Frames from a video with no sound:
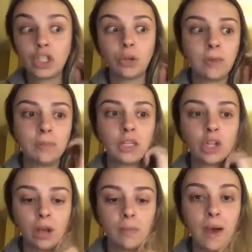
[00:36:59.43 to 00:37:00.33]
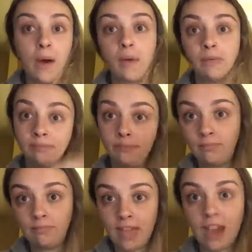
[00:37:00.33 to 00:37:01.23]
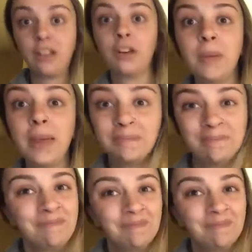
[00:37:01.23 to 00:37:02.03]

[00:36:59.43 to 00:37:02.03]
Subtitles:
So maybe talk about that a little bit.